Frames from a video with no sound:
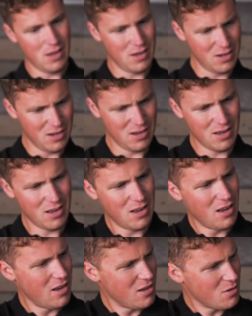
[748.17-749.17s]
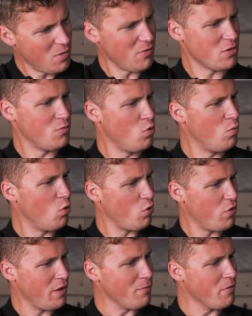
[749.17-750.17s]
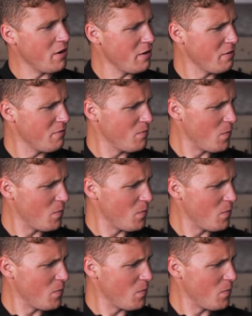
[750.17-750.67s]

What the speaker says: Bit of a small ball theme, really.